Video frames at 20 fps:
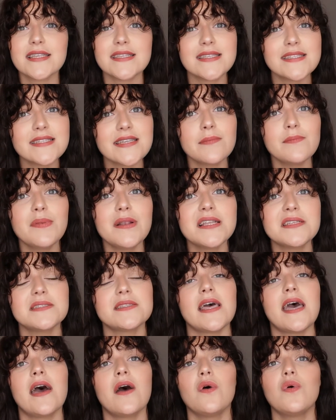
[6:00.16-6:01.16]
simple as
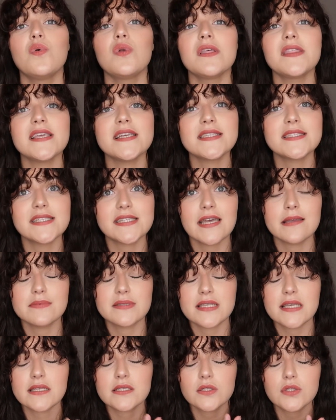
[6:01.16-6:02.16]
that. All of these tips,
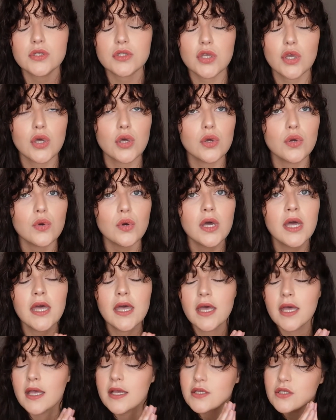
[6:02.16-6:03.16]
they're so
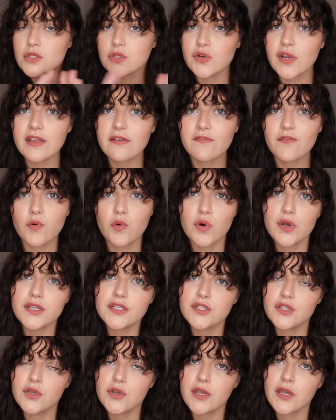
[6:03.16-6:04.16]
straightforward.
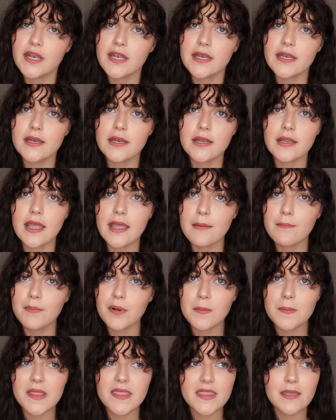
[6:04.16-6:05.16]
You can
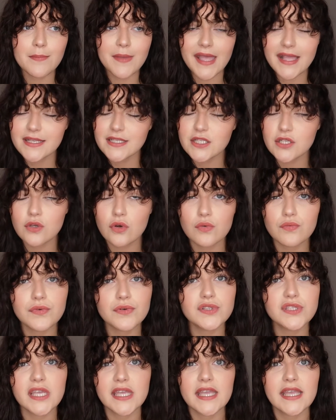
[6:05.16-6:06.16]
implement them into your
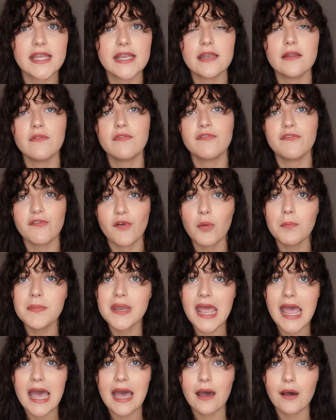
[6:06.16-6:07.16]
routine from
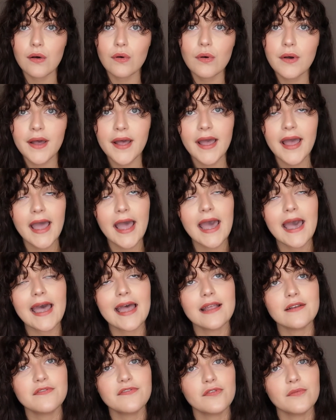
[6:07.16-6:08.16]
now,
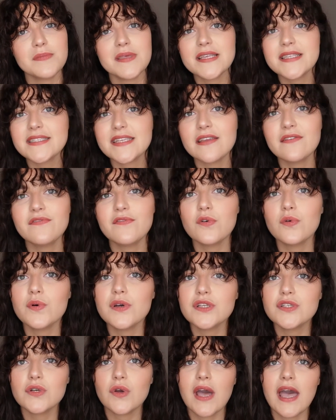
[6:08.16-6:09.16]
and from this day
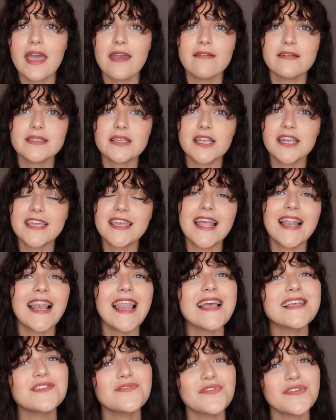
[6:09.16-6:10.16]
forward, your hair is gonna get
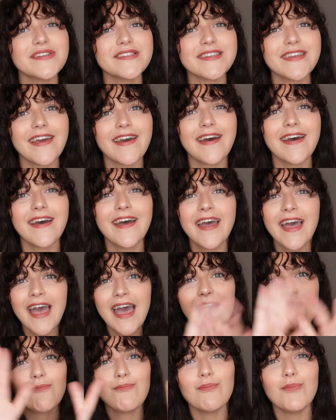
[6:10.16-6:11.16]
less frizzier
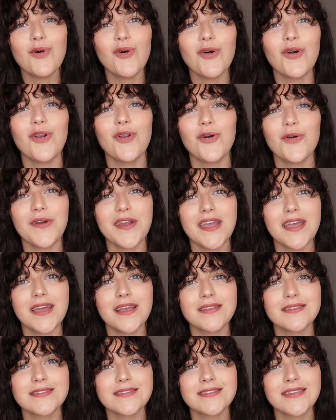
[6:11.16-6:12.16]
and more
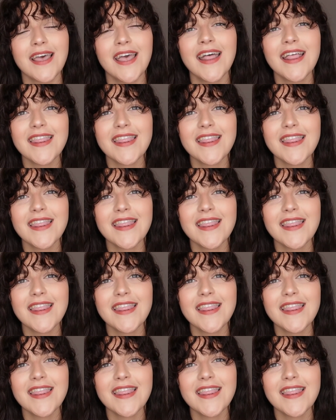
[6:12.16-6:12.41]
glorious.